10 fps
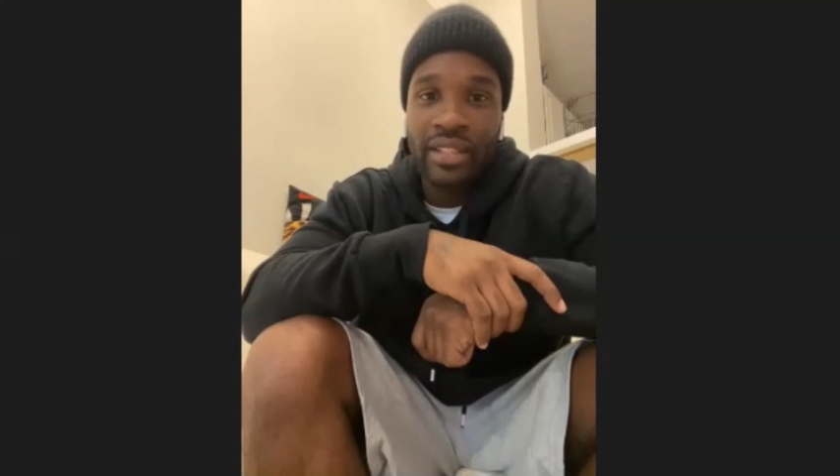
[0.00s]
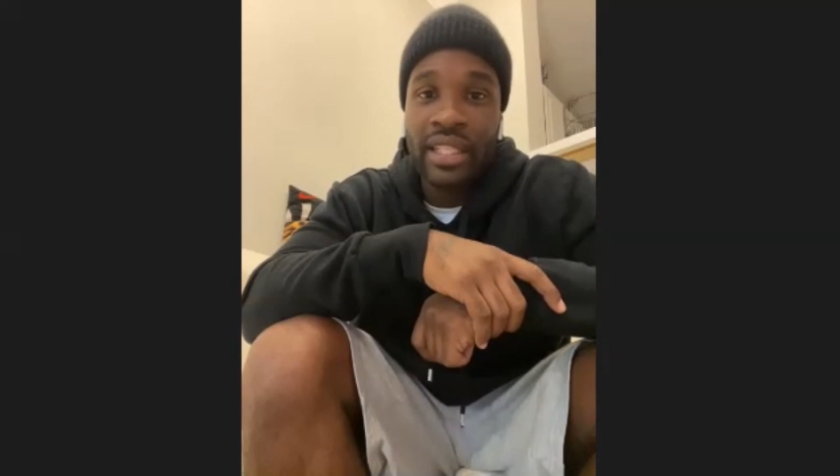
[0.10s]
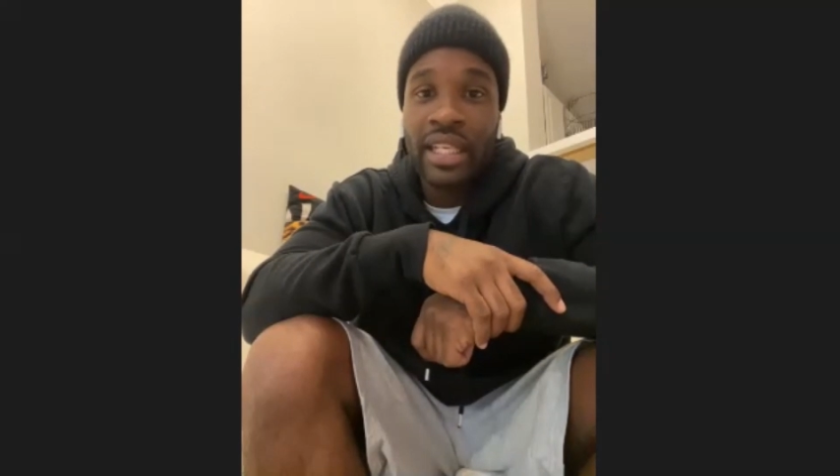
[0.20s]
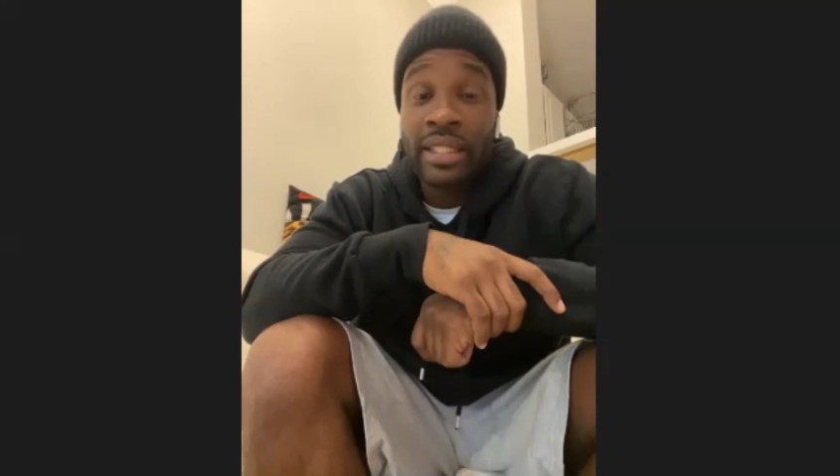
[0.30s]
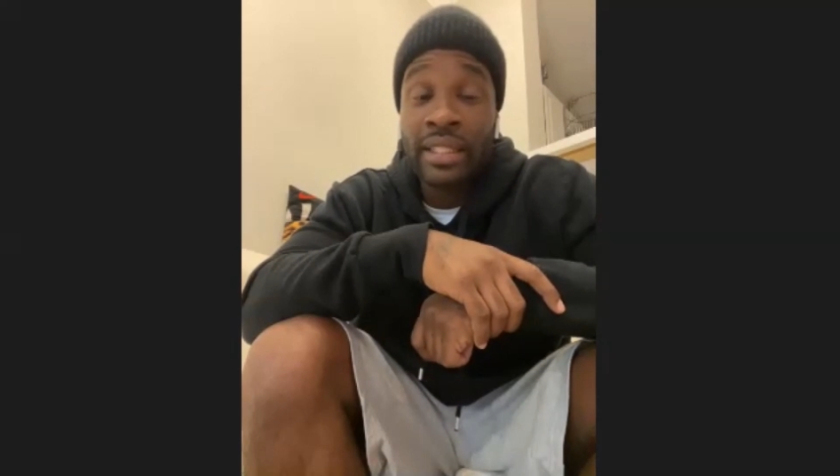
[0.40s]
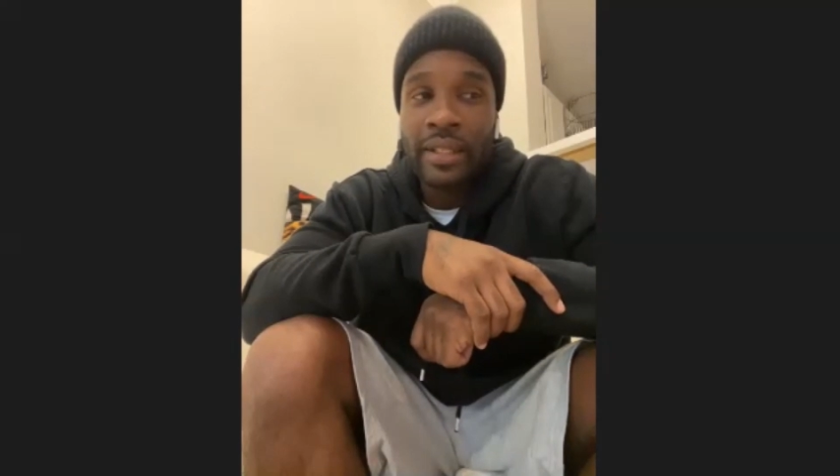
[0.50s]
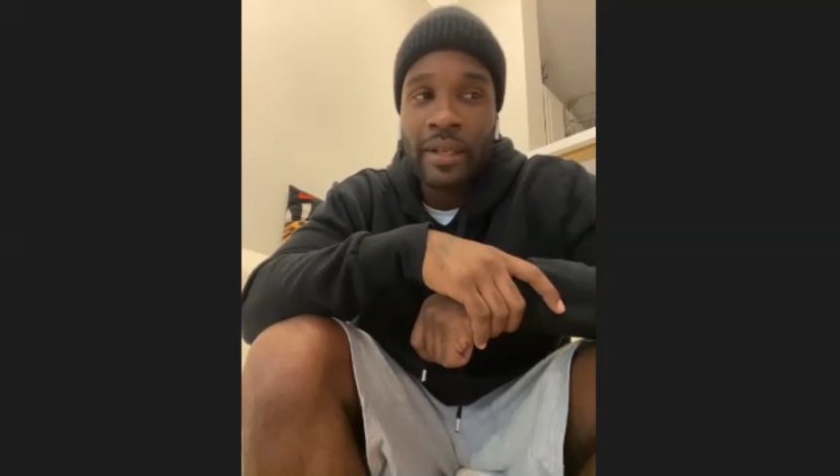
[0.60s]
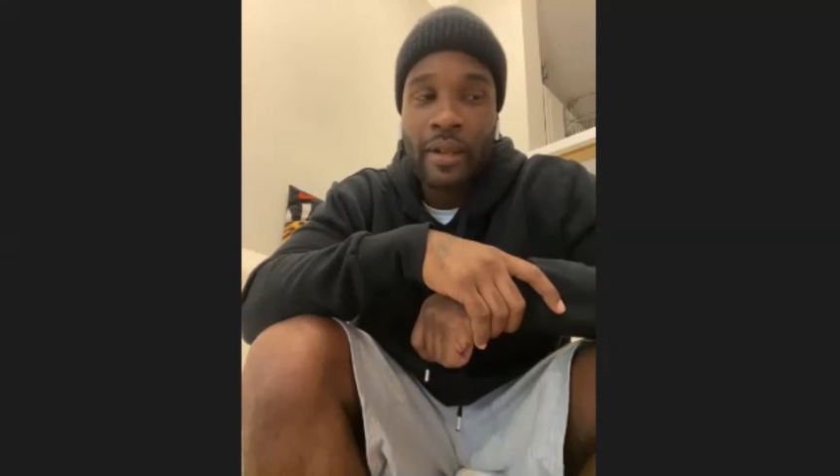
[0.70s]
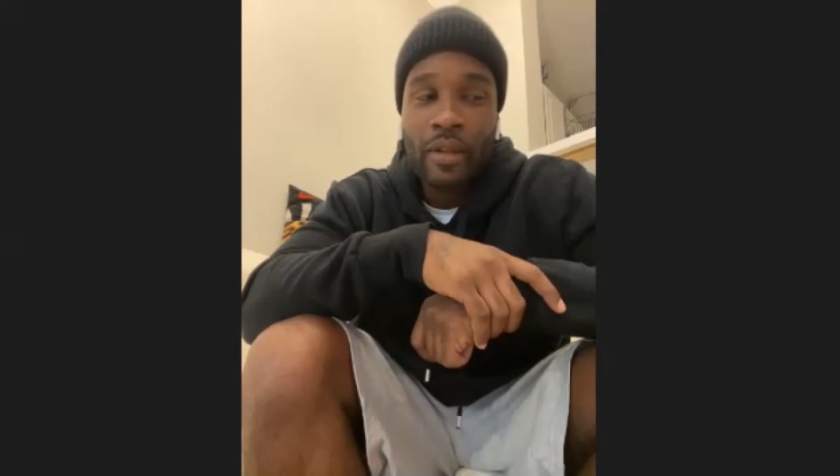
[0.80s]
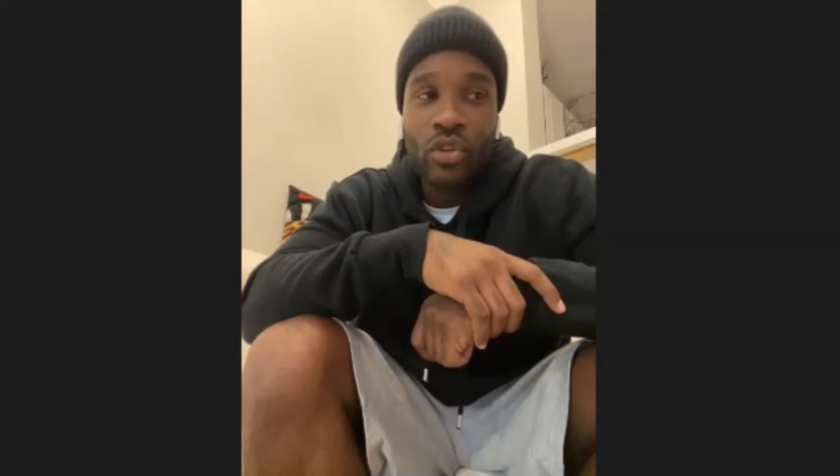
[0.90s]
didn't,
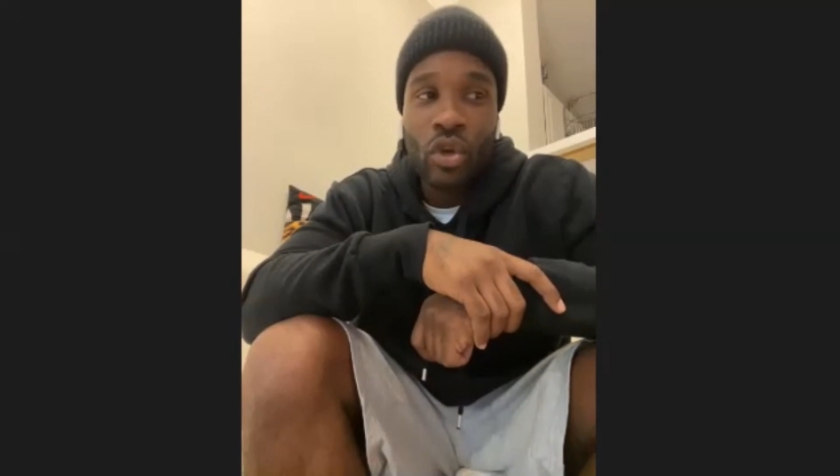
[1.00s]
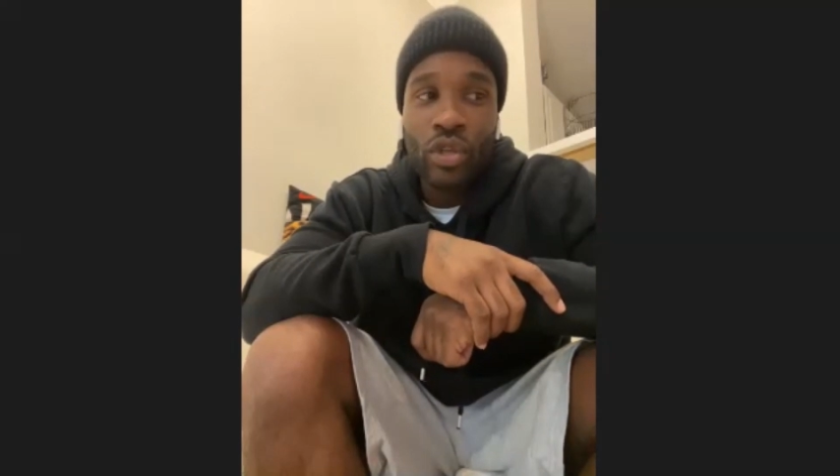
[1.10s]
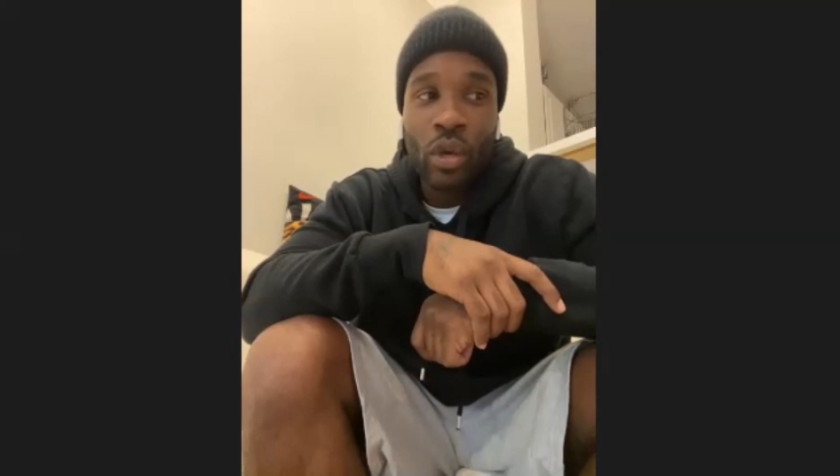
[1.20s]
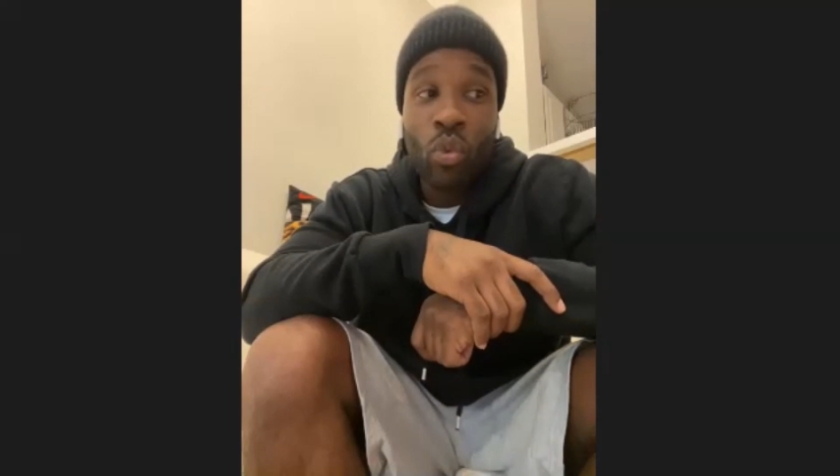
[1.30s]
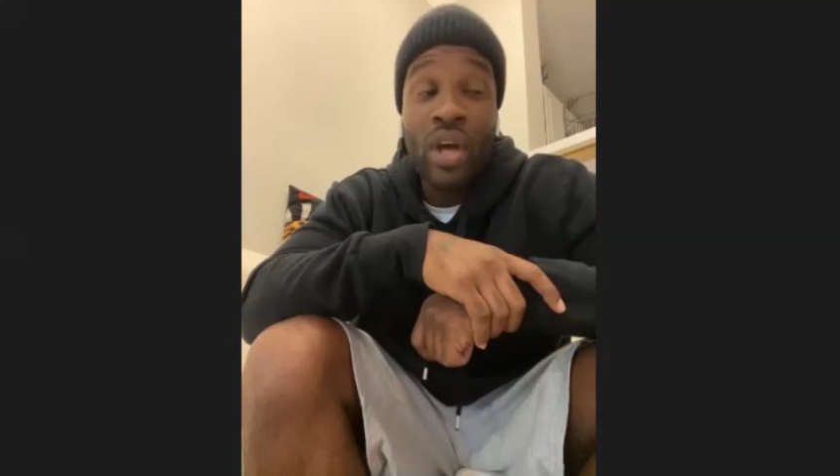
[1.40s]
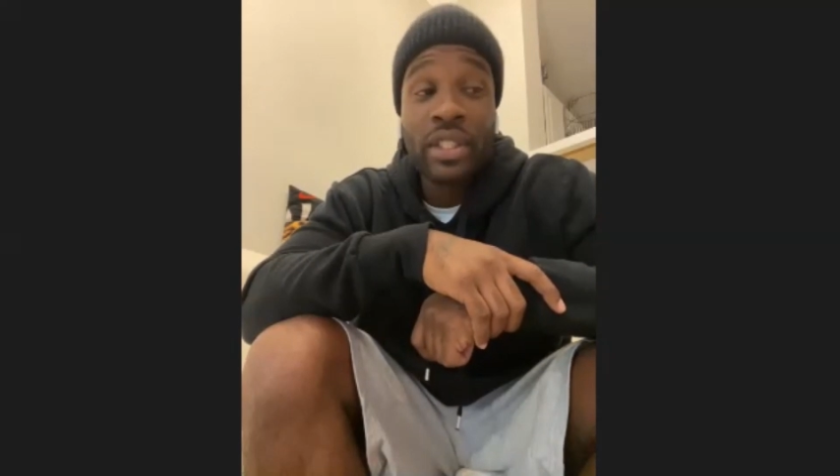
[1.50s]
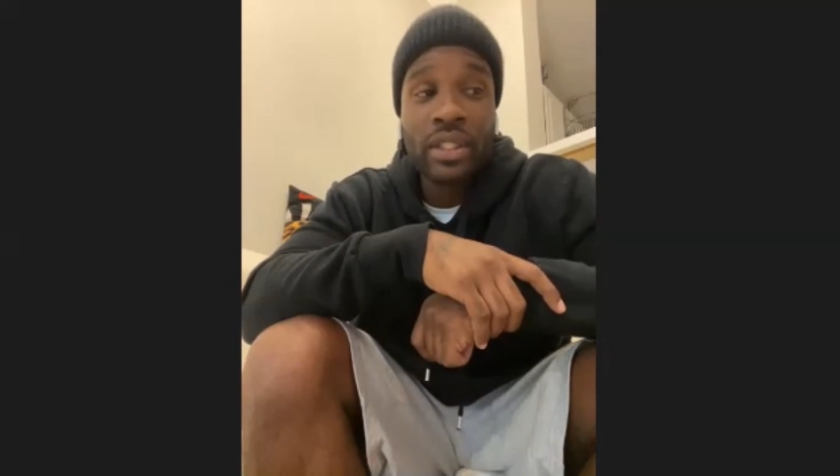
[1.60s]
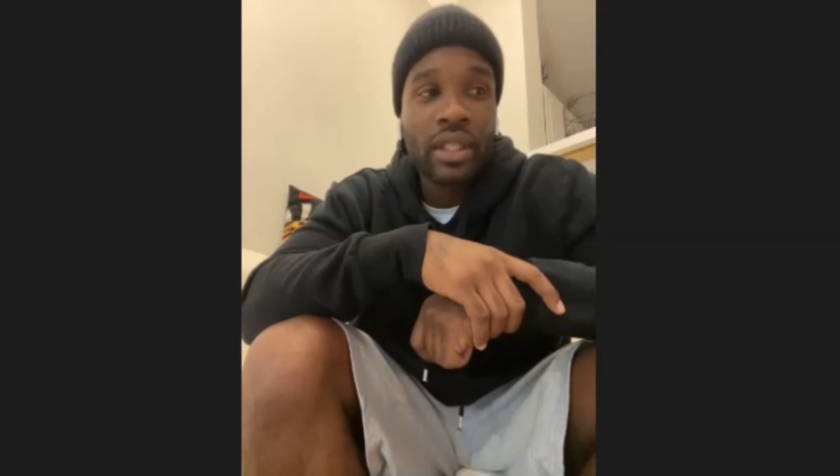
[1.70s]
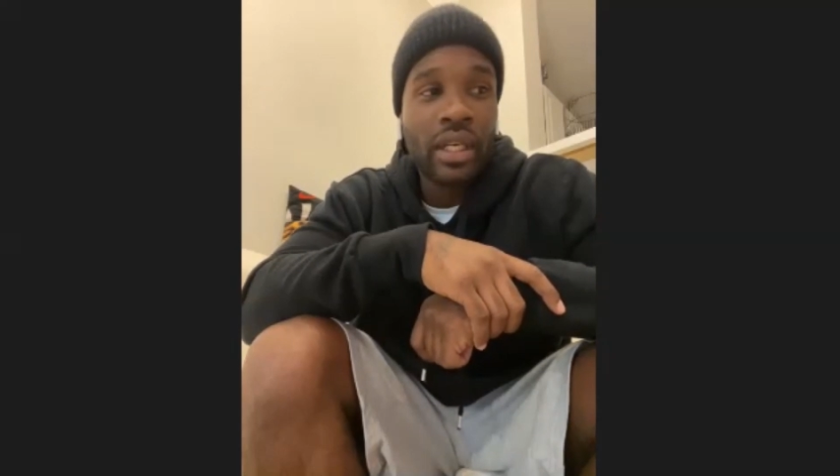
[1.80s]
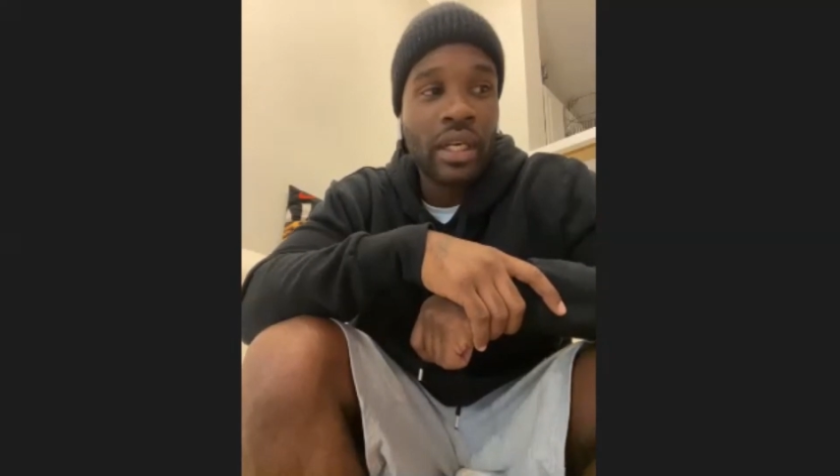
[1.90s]
you know, that
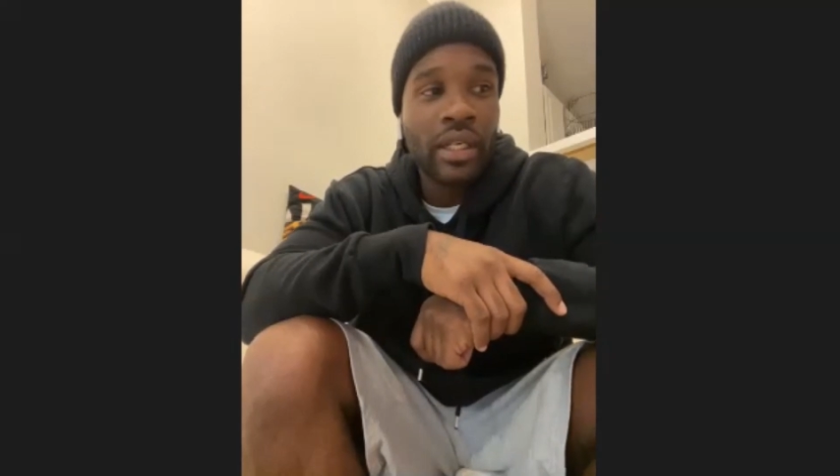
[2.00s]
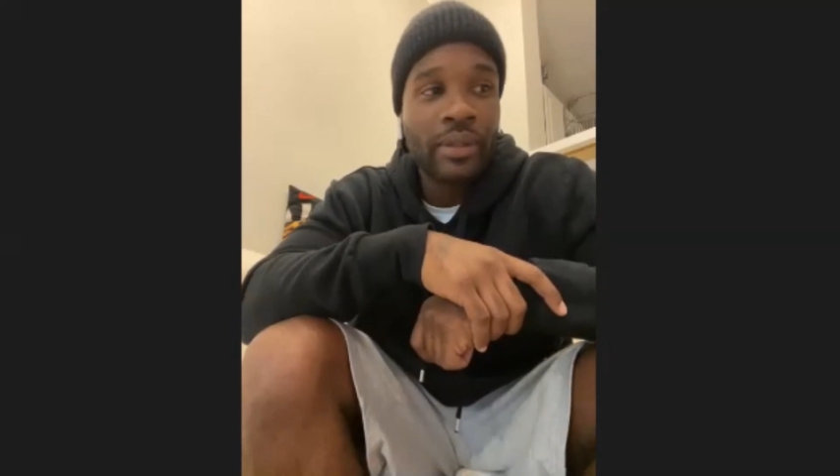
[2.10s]
wasn't